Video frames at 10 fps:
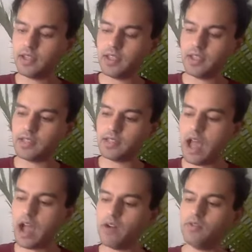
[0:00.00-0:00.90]
is,
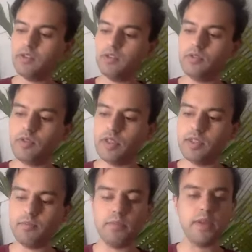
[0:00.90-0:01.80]
how do you, in
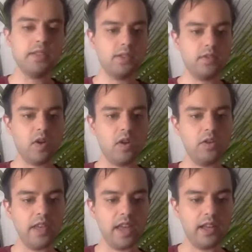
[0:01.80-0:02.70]
the midst of all
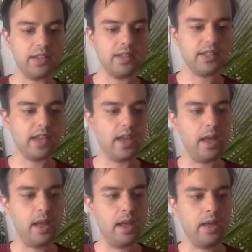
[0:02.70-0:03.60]
of that, let's say
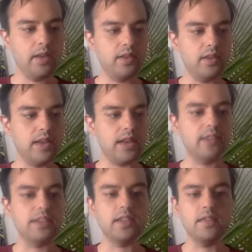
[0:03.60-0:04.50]
the
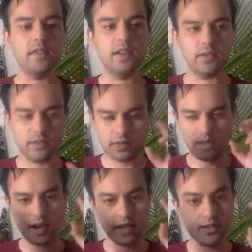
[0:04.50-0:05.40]

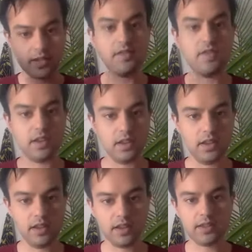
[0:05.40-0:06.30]
negativity
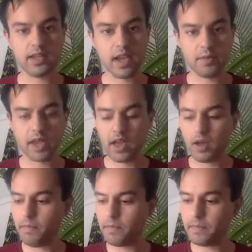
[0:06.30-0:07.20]
is coming
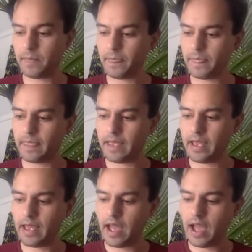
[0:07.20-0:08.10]
up,
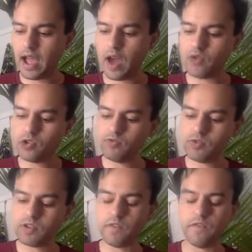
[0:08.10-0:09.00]
how do you
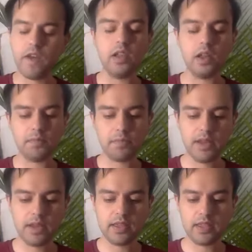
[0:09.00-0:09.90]
develop
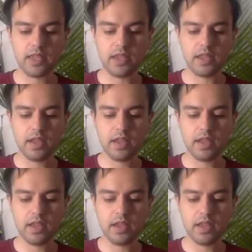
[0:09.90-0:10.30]
the